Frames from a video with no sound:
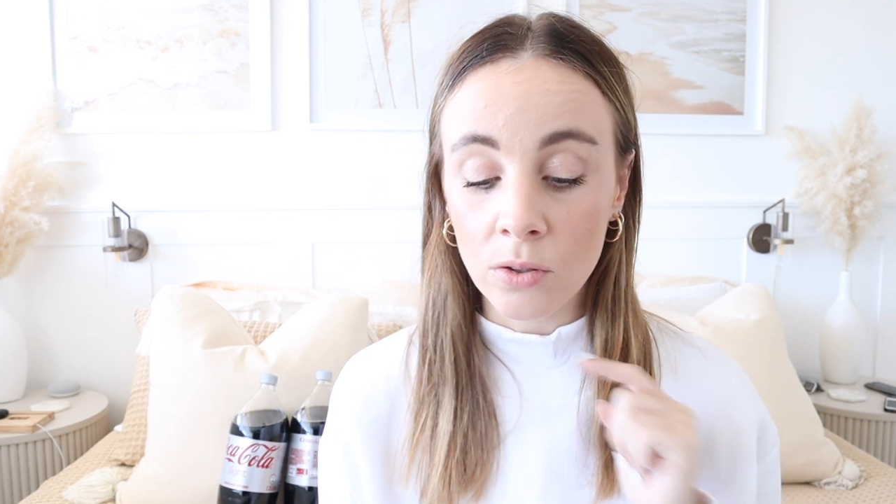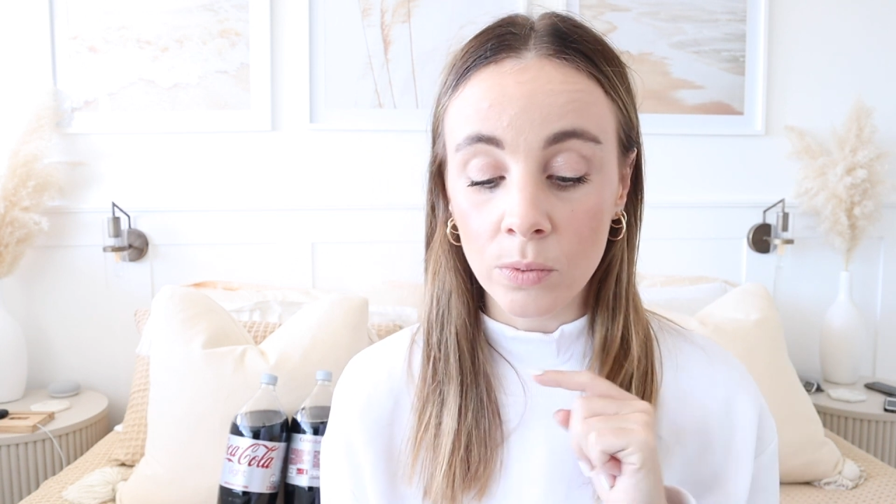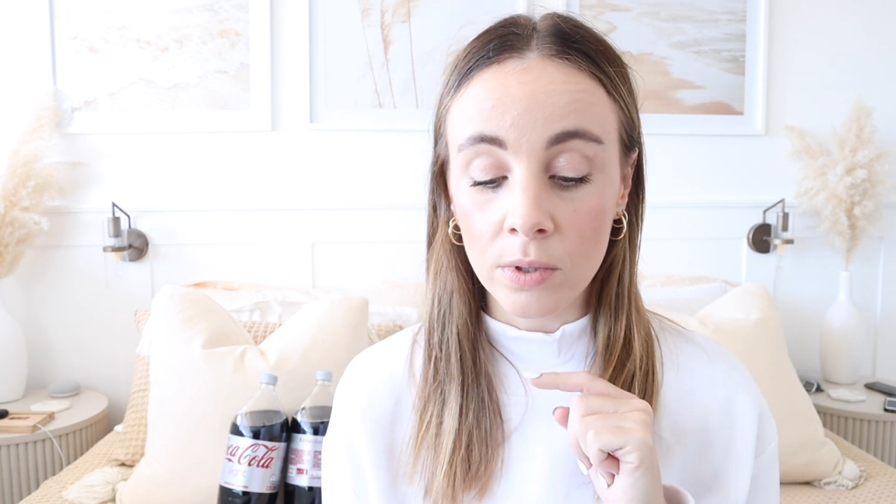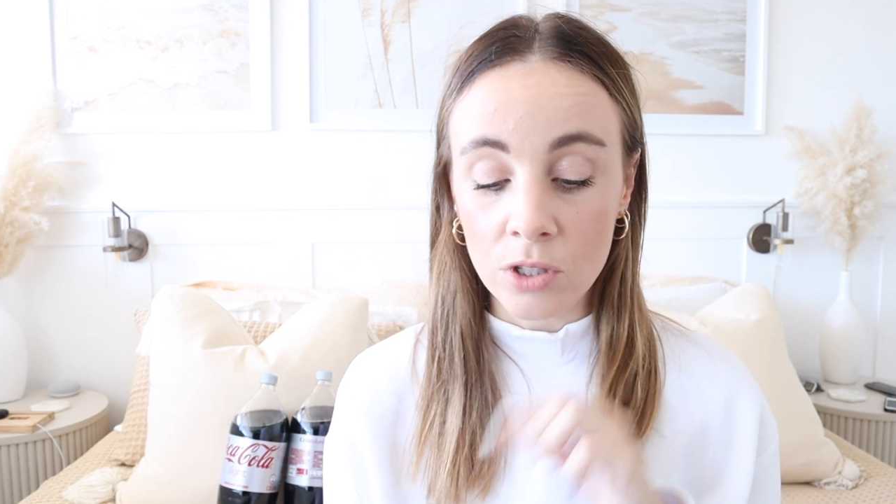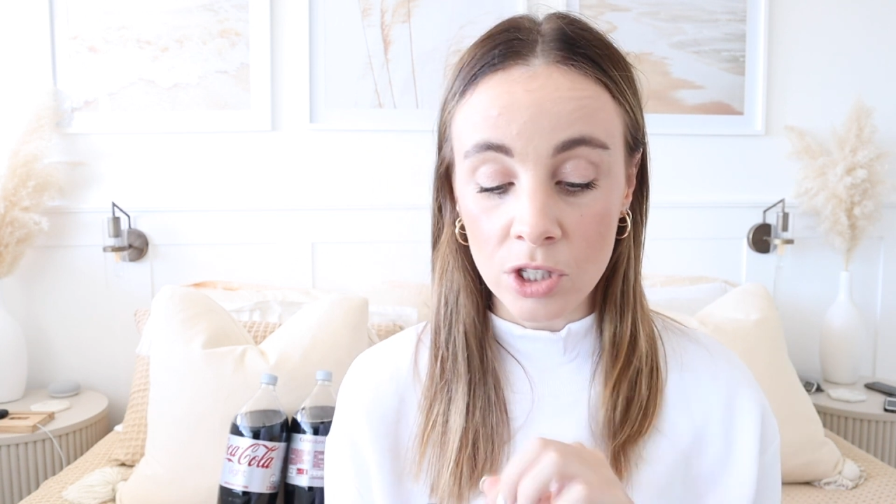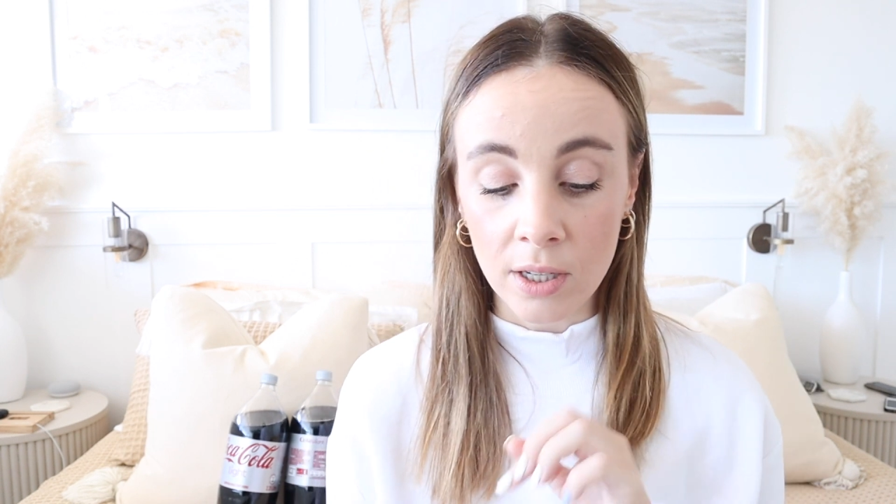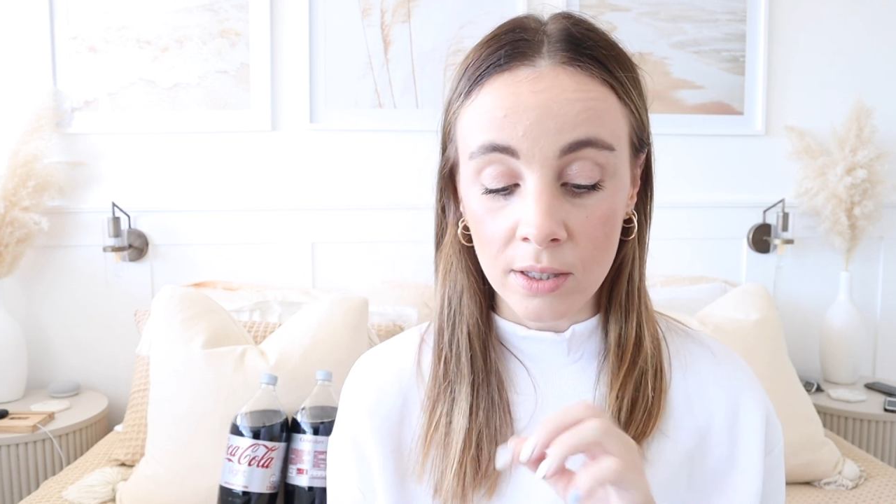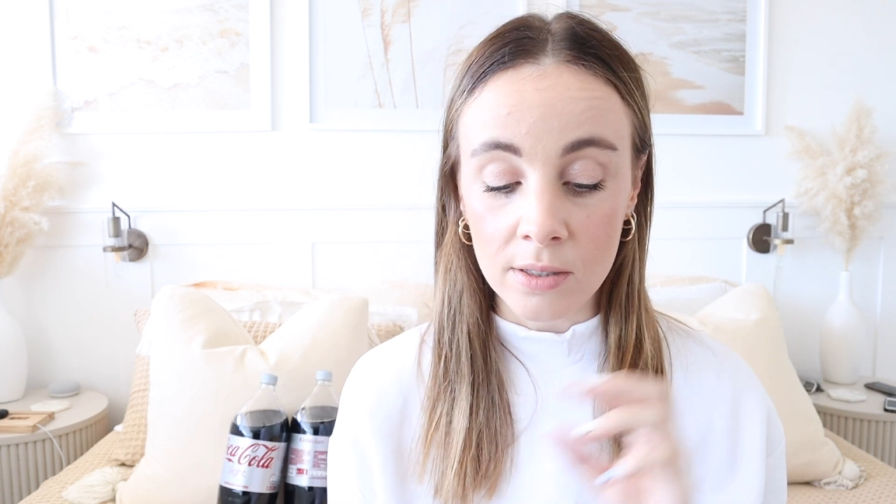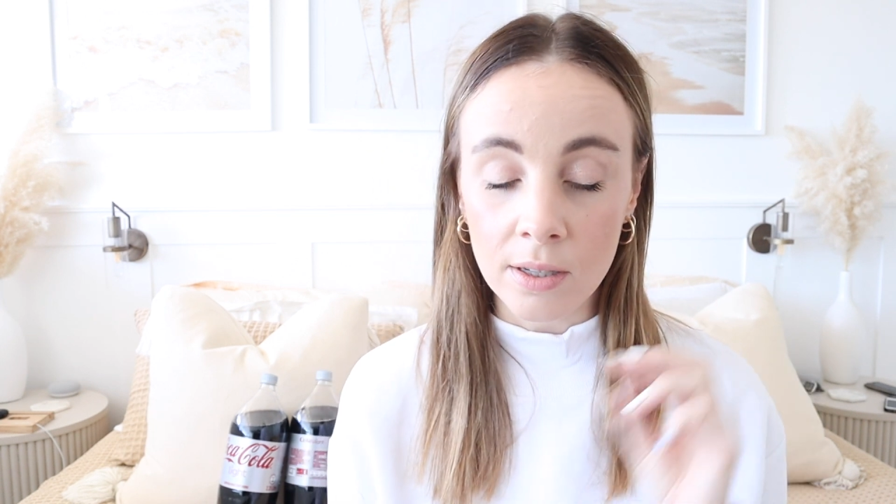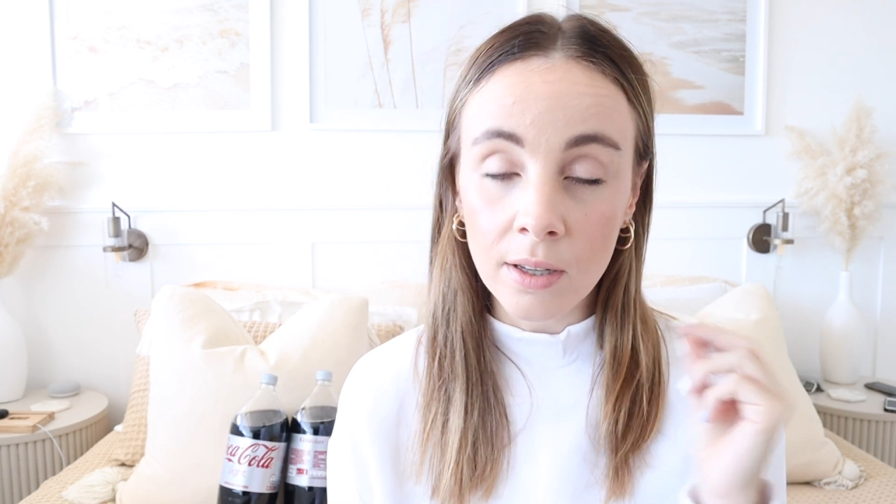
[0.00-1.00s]
with
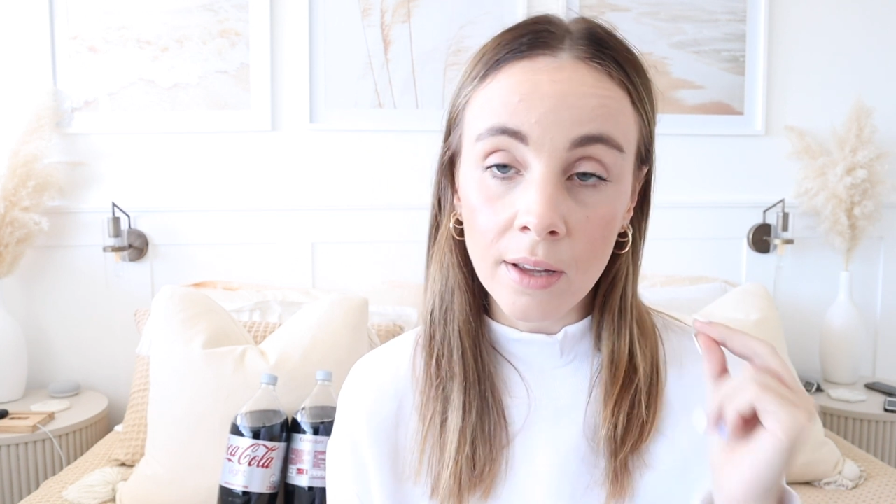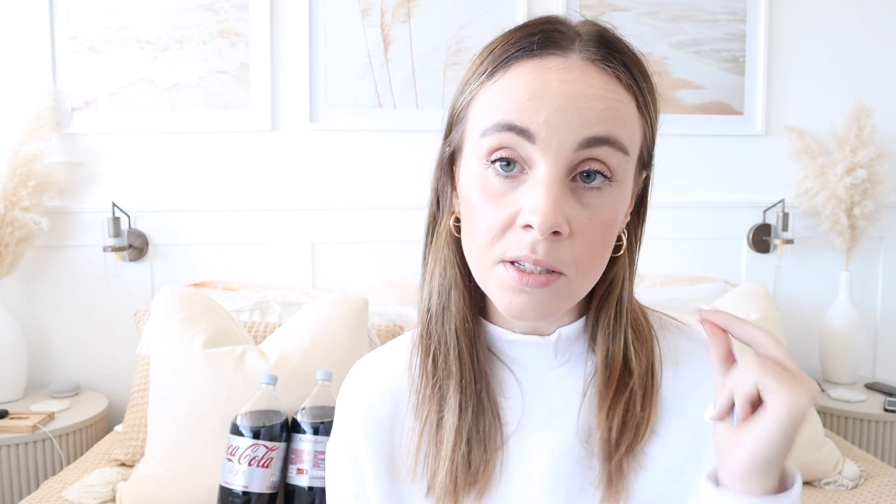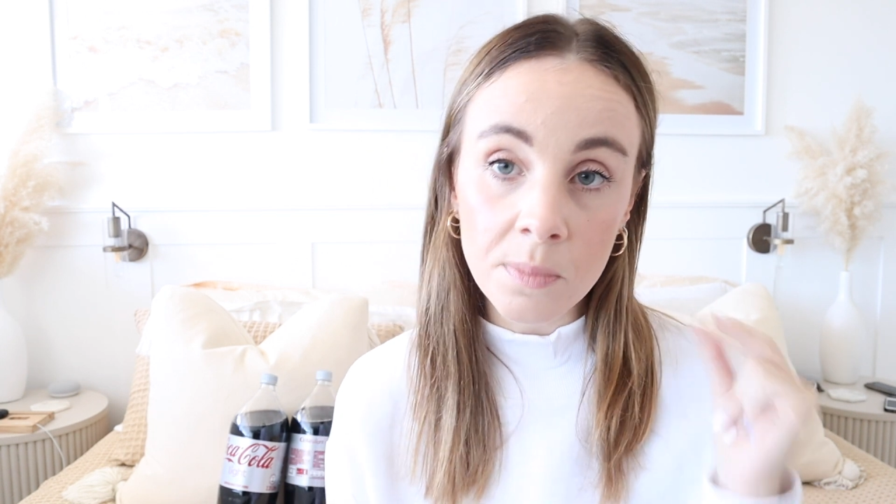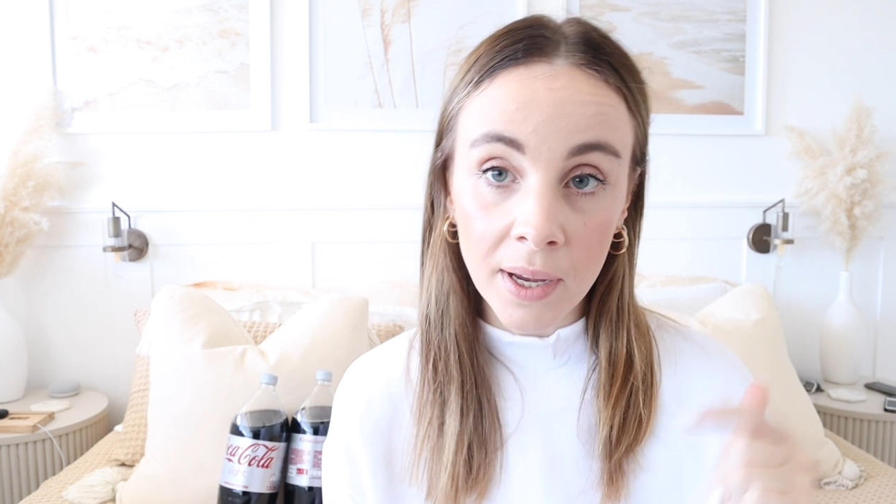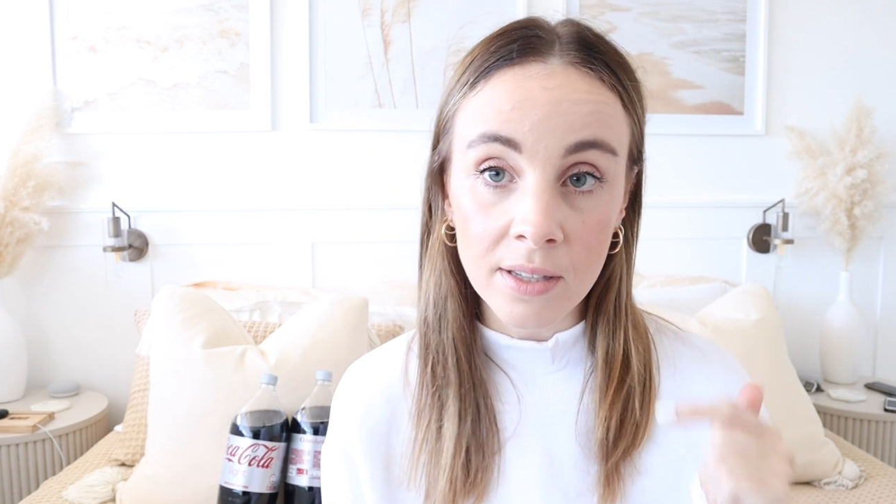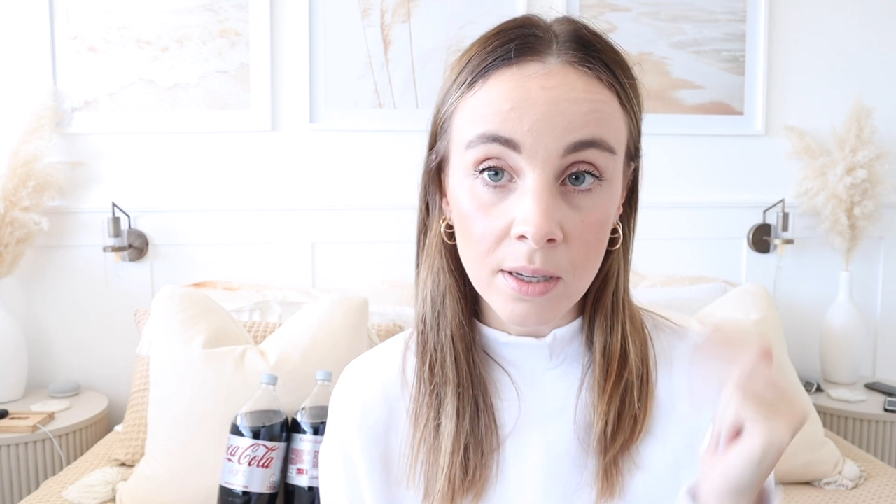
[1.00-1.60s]
Checkers it gets picked